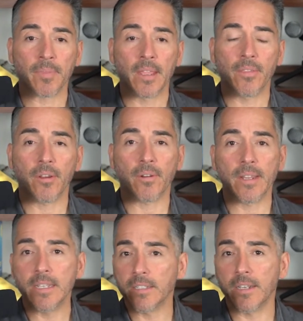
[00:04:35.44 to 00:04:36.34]
There
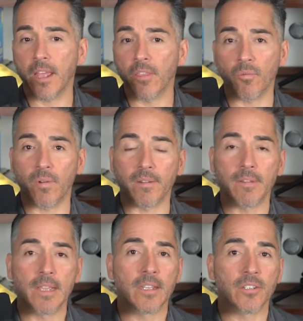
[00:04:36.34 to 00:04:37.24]
is another one.
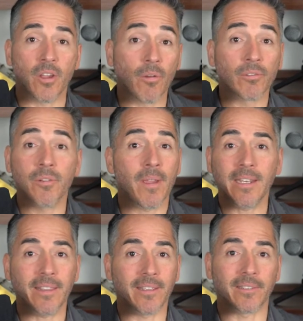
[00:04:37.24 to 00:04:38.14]
Don't do
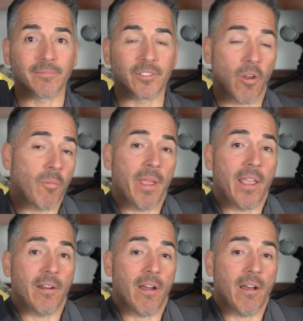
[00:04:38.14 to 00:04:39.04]
anything. Don't pay
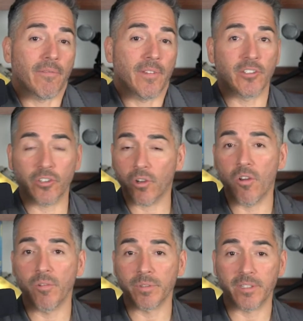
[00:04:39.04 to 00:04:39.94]
it off. It's your
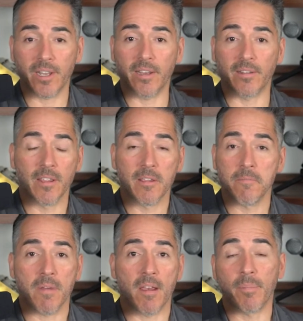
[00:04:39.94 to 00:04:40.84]
homestead.
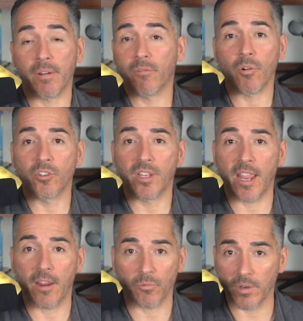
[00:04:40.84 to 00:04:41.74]
But of course you
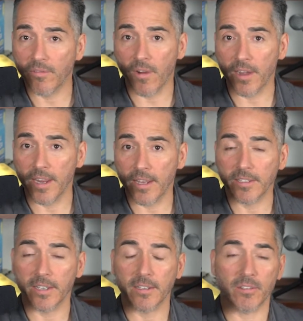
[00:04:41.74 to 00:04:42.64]
can't
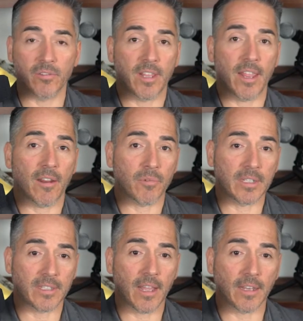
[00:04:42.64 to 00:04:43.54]
refinance it. You can't
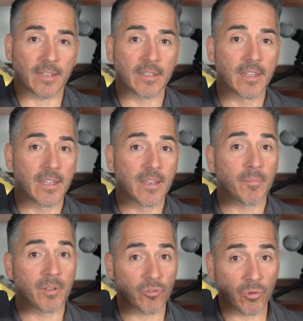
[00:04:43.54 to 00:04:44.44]
resell it.
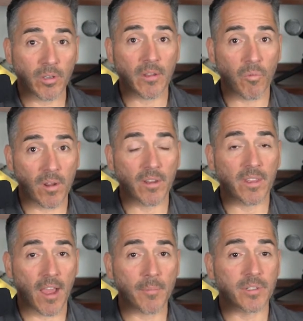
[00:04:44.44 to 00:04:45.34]
But truly, one of
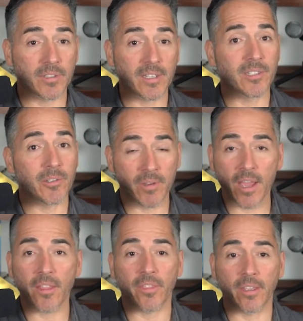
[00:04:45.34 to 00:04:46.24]
the options is do
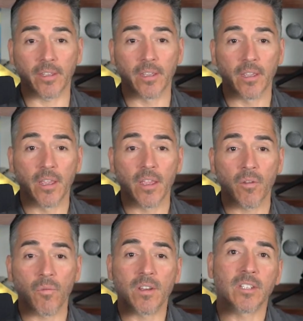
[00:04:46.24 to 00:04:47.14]
nothing.
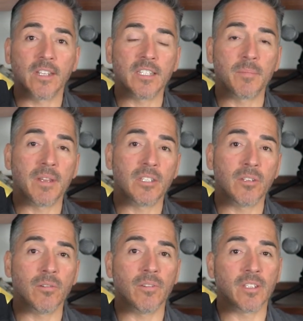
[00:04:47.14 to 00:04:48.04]
Which leads me
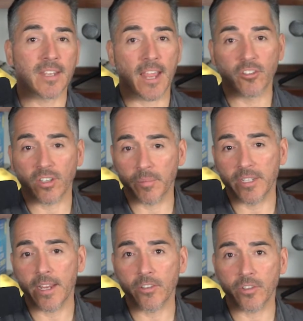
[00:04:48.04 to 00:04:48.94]
to the statute of
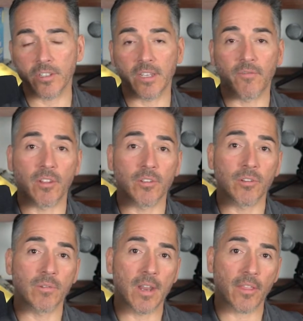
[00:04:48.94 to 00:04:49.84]
limitations. If you
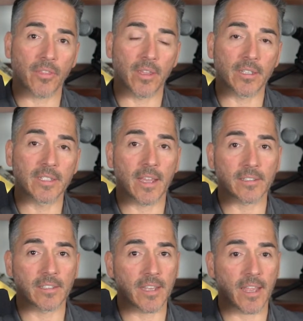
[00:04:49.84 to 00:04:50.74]
do nothing,
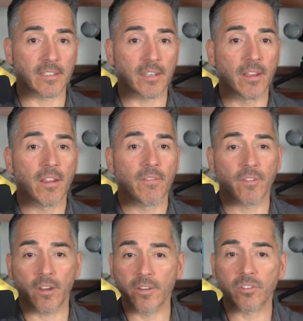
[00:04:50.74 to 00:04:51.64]
Texas has
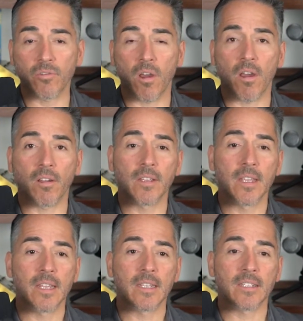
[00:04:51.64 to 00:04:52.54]
very strong
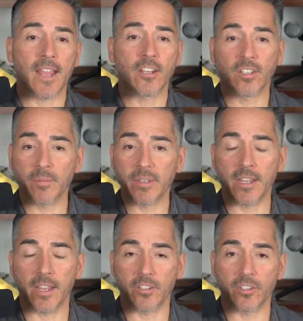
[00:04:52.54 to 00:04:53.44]
statute of
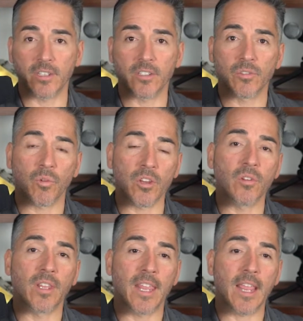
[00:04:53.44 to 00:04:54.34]
limitations where
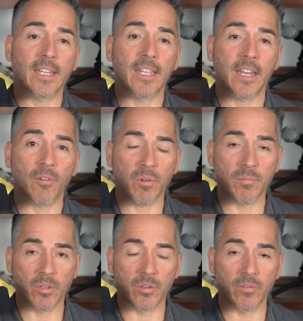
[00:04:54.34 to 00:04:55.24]
you can get it
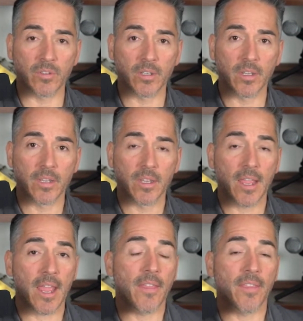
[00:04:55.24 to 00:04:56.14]
removed,
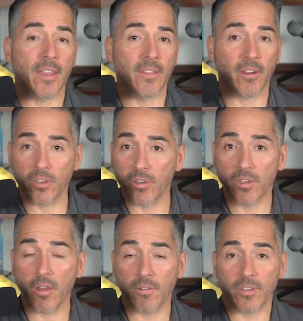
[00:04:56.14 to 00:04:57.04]
and then there you
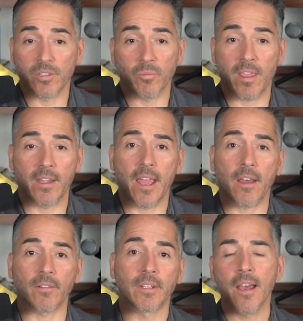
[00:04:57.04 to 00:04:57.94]
go. You just wait it
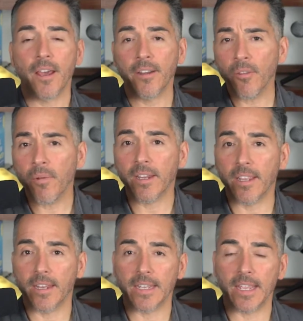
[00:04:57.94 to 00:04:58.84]
out. Another way to
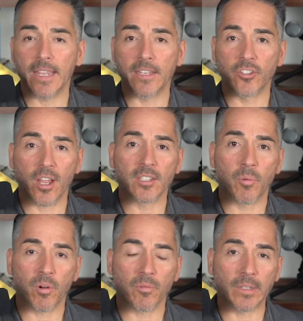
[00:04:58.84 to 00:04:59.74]
get a child
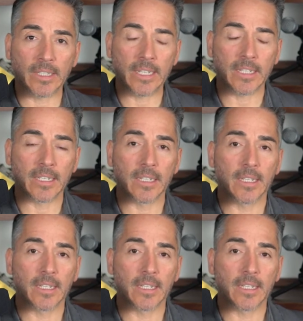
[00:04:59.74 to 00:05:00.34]
support lien